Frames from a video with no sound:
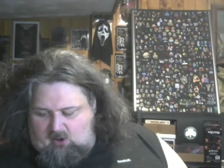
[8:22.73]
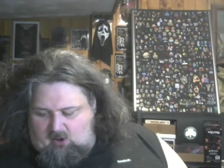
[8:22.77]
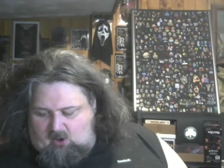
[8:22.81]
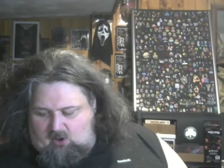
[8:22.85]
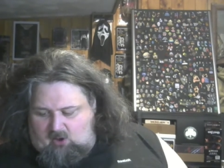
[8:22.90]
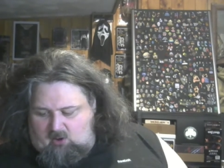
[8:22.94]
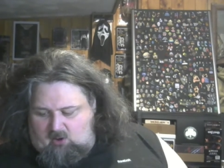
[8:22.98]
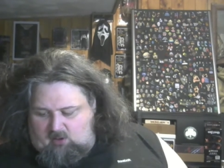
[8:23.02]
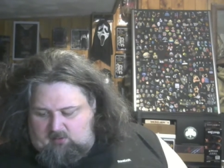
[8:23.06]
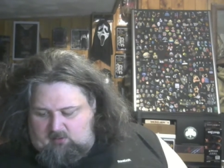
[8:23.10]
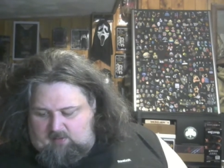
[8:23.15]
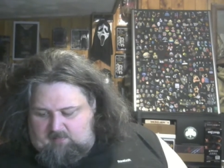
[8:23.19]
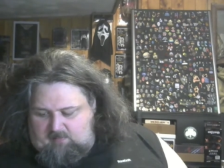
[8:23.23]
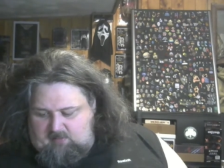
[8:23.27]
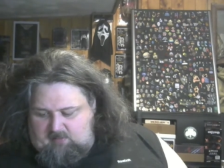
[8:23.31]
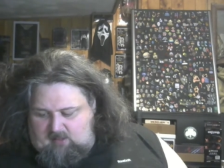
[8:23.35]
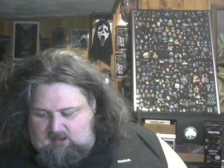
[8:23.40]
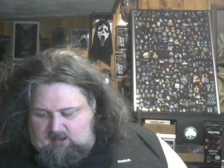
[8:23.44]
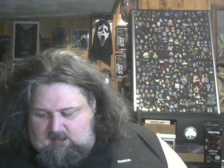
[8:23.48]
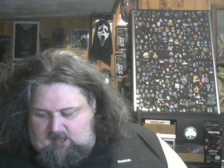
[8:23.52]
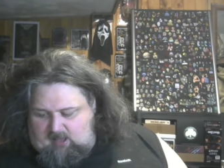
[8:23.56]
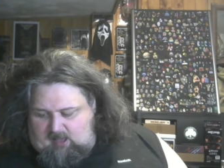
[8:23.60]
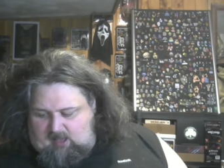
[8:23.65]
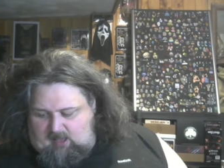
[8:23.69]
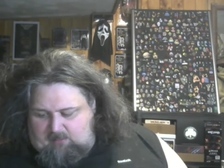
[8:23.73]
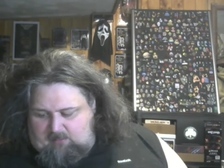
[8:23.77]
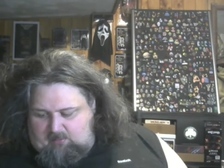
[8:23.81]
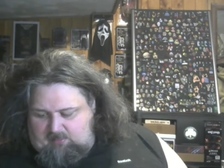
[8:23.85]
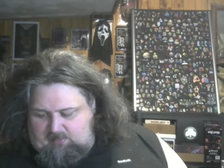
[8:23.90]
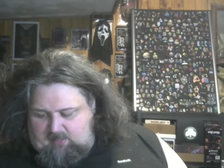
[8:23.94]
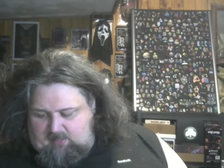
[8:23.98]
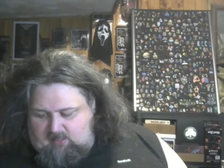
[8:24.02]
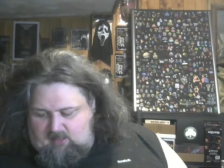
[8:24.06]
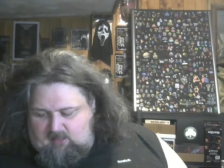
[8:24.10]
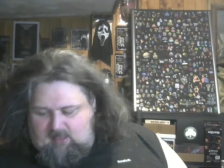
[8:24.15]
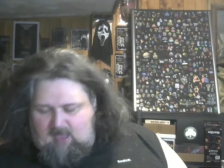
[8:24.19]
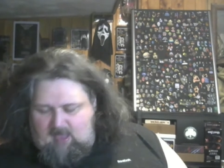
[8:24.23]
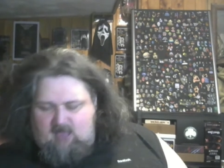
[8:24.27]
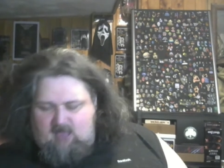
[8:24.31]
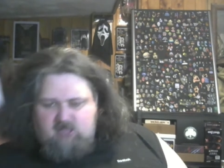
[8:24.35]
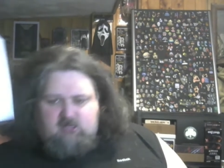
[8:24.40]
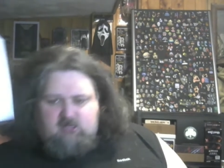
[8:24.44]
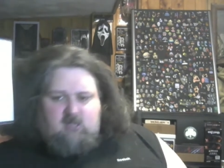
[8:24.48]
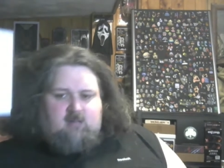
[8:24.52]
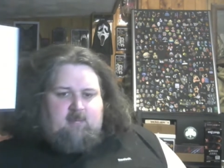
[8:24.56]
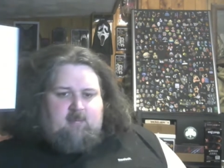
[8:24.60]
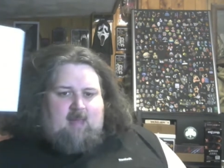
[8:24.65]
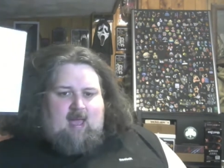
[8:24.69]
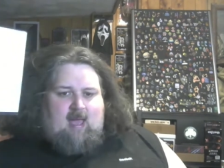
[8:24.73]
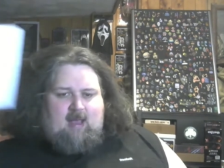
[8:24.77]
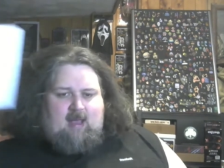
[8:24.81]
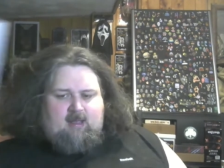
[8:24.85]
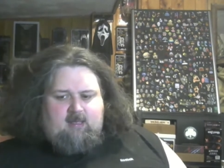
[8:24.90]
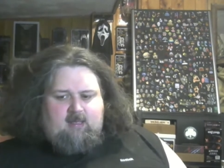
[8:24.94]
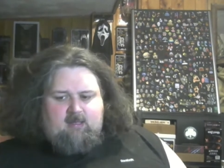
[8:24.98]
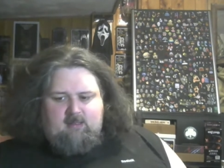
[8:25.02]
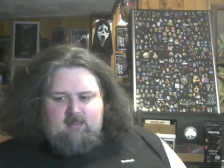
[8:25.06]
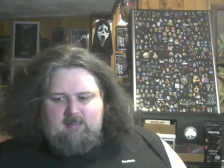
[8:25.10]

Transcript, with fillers: holograph.com, authentication on the back.